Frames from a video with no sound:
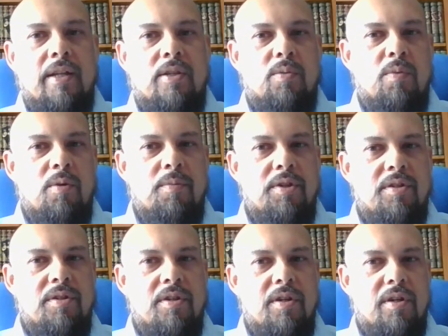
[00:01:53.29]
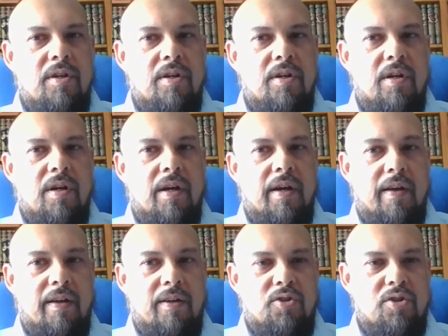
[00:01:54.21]
Uh, at the moment,
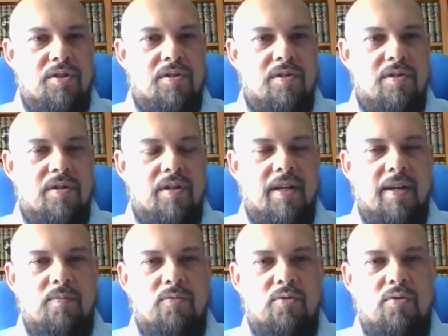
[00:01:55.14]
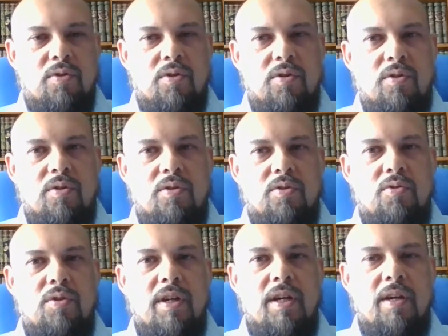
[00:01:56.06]
uh, I just uh, came to the
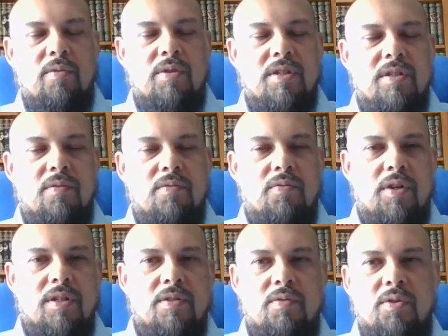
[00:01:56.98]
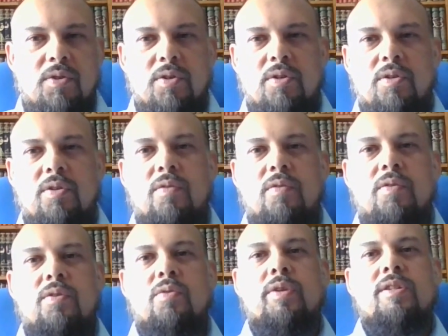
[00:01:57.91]
U K. I was in France for
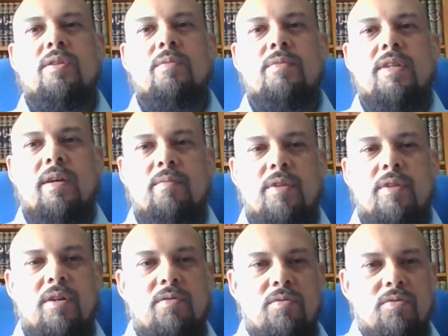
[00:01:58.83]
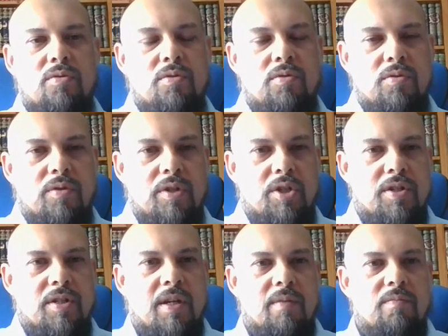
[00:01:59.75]
quite some time now, so I
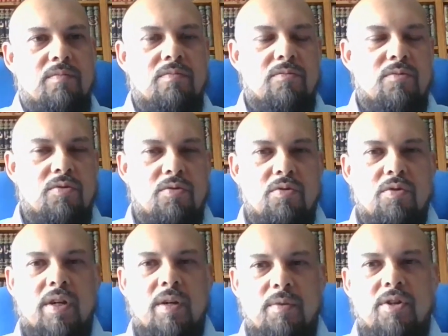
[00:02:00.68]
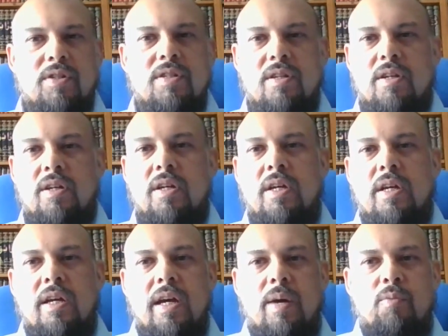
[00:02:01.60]
just came to the U K because I uh,
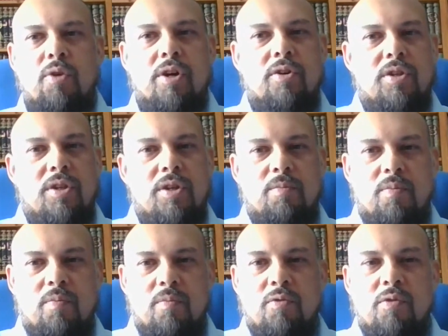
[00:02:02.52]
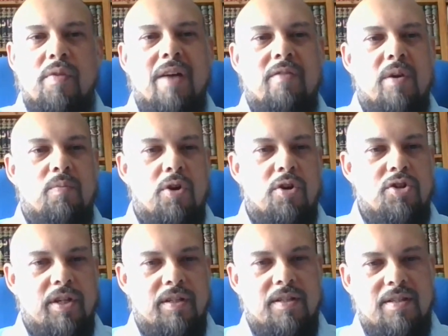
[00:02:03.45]
work on the revival
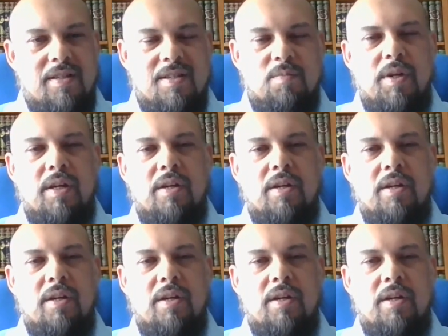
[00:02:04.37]
project that is